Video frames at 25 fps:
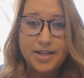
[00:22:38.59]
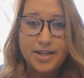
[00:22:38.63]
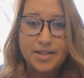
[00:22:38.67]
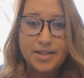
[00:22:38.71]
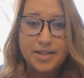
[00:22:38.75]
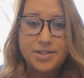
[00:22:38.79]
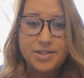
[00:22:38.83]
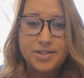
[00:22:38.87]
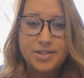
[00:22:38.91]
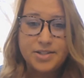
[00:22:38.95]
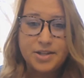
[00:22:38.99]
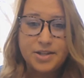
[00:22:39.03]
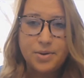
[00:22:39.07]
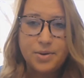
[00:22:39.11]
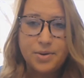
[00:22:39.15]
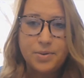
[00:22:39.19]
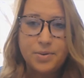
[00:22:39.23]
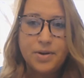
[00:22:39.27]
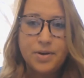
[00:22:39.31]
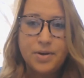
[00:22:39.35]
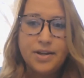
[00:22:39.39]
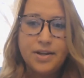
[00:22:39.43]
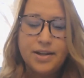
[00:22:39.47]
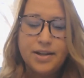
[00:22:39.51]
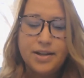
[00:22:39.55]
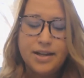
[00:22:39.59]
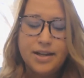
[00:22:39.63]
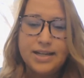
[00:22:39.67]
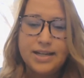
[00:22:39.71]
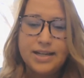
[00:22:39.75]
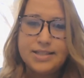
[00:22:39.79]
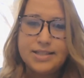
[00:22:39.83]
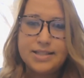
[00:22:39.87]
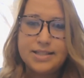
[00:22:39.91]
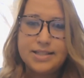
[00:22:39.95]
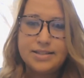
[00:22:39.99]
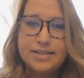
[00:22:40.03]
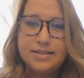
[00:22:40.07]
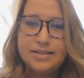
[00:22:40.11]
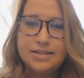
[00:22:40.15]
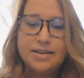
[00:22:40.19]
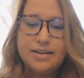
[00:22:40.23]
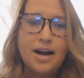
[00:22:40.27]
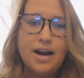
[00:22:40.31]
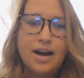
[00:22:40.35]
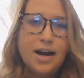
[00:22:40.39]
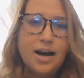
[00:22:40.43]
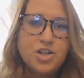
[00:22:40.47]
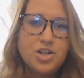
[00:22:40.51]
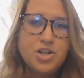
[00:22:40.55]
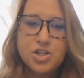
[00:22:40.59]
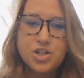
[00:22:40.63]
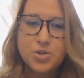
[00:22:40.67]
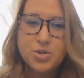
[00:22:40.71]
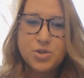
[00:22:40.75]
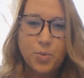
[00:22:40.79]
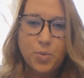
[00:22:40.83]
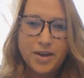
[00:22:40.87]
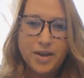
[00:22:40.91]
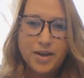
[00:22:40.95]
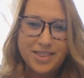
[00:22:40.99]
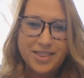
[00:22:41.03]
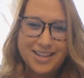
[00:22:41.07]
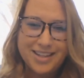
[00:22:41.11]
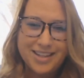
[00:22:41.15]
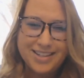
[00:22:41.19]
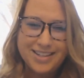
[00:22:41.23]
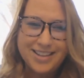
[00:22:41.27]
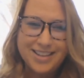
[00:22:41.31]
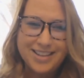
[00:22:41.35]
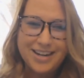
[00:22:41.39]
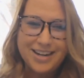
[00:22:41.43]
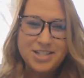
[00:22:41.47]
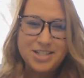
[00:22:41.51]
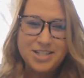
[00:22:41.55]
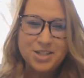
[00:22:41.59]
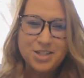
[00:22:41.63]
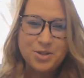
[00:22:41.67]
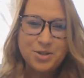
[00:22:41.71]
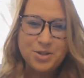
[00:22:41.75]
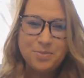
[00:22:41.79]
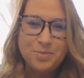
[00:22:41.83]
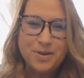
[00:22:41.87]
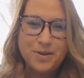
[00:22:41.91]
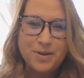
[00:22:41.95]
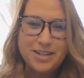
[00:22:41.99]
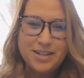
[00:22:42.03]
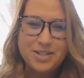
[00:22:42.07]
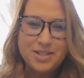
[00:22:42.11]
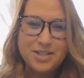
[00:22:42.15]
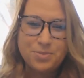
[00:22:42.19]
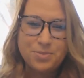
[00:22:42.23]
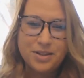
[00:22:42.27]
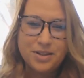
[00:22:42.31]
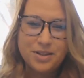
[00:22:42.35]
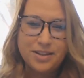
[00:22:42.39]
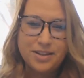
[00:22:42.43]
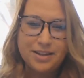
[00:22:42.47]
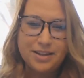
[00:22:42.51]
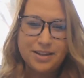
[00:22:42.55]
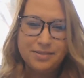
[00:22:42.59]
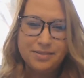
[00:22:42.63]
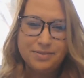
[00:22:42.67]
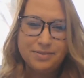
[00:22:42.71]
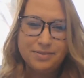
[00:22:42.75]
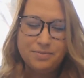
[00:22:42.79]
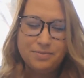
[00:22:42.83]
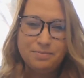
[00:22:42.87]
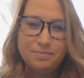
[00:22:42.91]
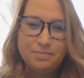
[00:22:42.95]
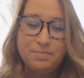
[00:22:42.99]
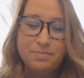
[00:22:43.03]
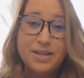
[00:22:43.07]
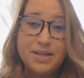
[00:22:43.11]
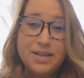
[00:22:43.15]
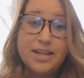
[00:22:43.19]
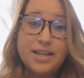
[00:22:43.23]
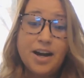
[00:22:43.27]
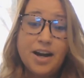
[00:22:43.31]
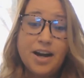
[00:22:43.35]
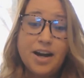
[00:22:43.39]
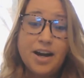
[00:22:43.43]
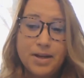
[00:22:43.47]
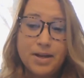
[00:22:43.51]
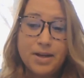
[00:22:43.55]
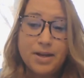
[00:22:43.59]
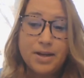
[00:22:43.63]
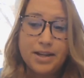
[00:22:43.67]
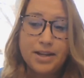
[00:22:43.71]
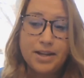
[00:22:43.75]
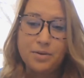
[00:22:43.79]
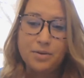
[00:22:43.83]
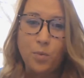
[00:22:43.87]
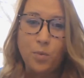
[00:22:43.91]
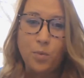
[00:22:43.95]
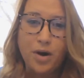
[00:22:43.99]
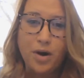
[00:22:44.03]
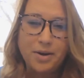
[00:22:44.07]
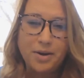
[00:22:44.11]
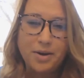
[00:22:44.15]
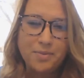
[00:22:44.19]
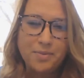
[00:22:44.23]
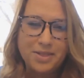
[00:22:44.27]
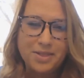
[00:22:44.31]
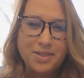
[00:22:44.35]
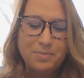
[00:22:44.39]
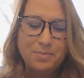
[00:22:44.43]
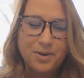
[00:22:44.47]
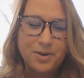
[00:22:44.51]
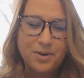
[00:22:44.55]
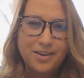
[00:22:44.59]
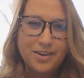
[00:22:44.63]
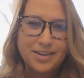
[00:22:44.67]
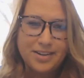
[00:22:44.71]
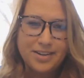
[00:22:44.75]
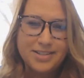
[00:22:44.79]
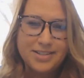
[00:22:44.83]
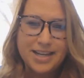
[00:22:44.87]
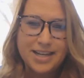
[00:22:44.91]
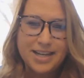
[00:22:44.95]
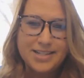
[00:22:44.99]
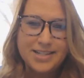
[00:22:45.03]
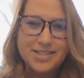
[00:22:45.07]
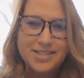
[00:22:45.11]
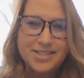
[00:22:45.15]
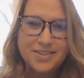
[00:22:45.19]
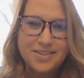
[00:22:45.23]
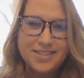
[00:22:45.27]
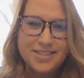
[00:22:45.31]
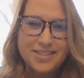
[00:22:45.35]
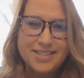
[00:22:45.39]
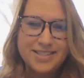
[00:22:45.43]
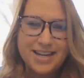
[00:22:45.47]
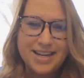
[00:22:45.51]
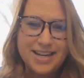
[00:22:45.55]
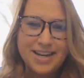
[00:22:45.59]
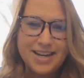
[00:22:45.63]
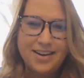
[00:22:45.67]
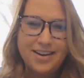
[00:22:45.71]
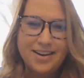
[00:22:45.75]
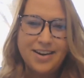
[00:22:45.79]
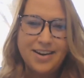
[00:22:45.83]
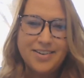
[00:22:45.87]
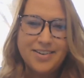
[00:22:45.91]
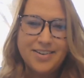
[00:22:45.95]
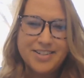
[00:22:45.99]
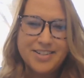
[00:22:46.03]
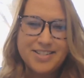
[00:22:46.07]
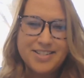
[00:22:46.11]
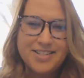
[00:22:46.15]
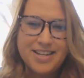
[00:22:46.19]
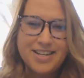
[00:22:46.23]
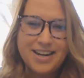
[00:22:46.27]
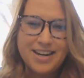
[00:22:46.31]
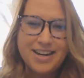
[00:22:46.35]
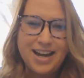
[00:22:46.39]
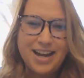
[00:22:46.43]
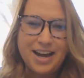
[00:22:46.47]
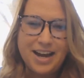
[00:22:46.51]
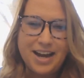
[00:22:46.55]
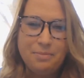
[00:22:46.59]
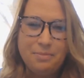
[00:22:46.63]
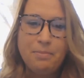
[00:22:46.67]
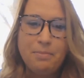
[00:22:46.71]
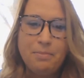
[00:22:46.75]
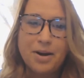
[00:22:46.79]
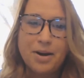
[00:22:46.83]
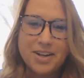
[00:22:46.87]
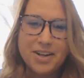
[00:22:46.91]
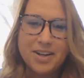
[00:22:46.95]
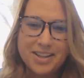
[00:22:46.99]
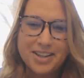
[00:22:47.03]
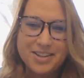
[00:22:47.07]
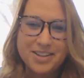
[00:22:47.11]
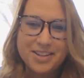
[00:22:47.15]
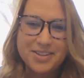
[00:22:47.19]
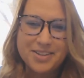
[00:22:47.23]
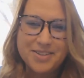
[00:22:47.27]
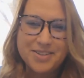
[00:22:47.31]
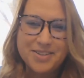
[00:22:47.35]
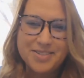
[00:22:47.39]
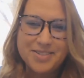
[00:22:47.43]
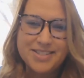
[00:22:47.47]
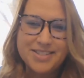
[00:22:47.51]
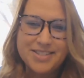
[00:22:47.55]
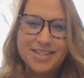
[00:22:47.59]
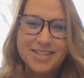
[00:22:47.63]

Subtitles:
So it's not just one thing that I do, but it's really becoming one with the products, I guess you could say, and understanding how to market those,